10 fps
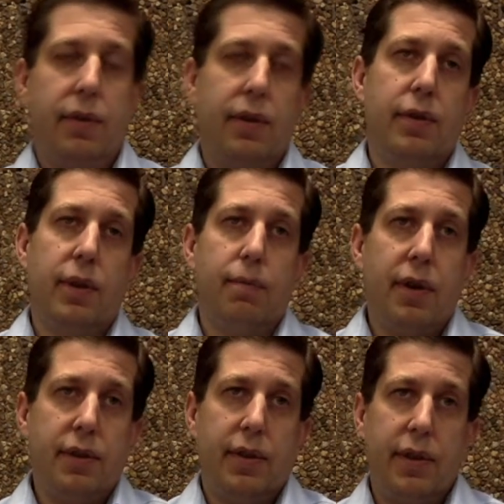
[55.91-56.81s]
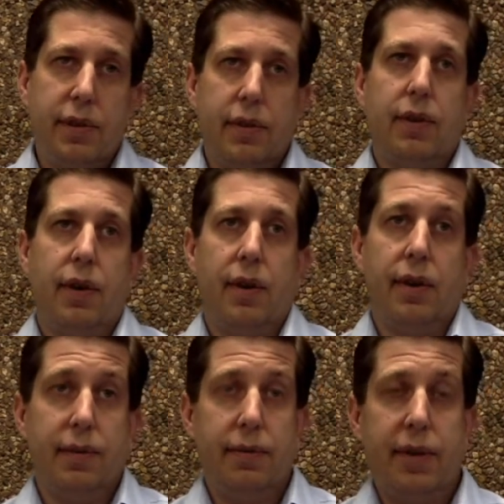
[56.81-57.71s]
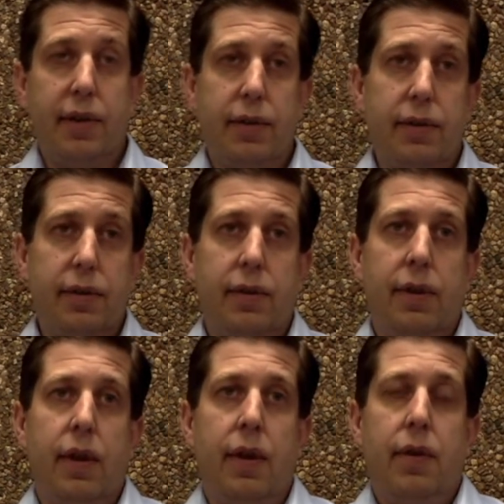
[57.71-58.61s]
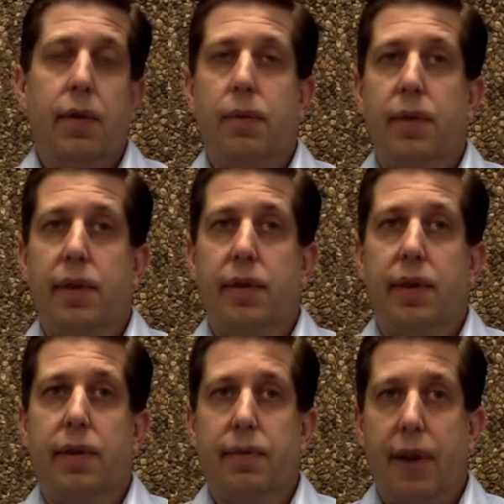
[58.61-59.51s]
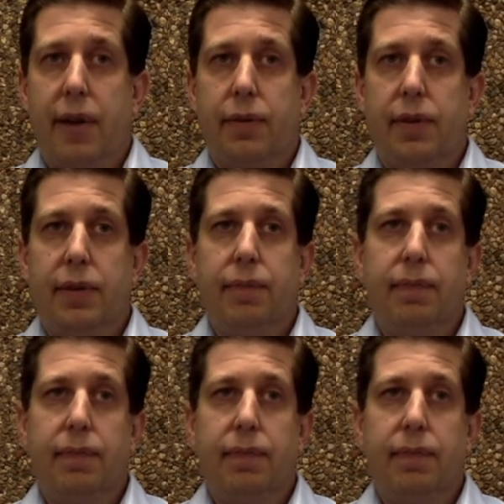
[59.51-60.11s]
whether those combustion engines are in vehicles or whether they're in a factory.